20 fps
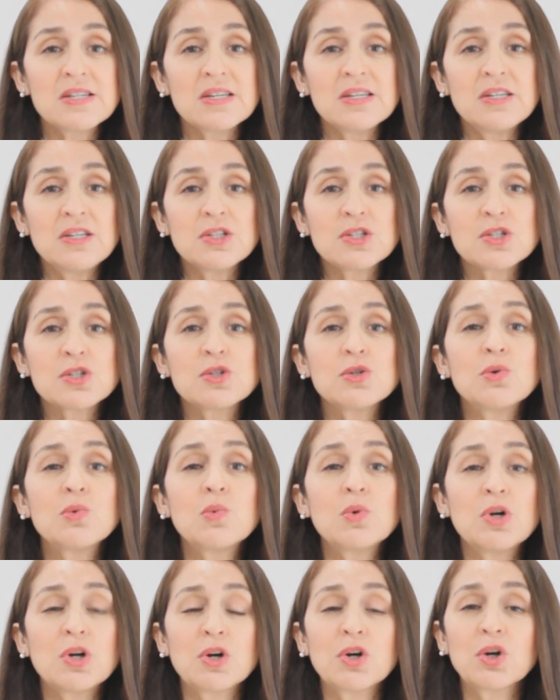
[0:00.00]
is to
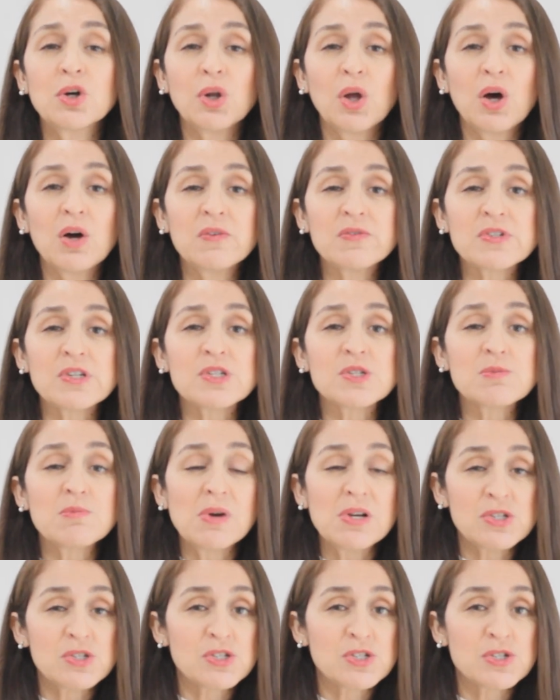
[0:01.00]
wear gloves as
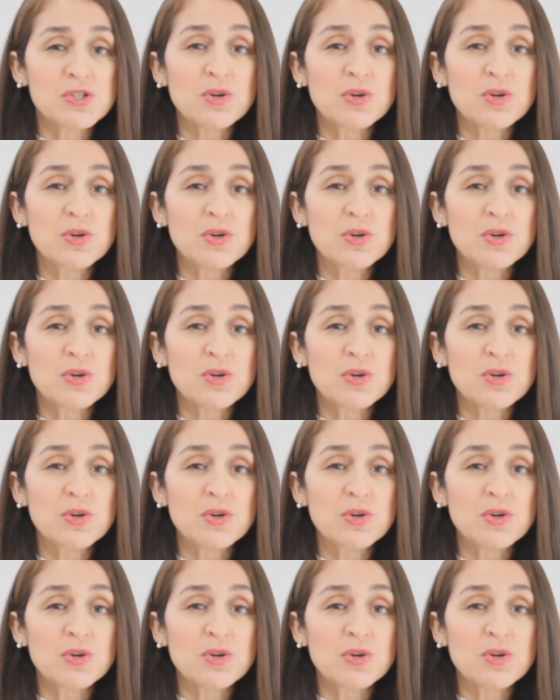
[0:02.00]
much as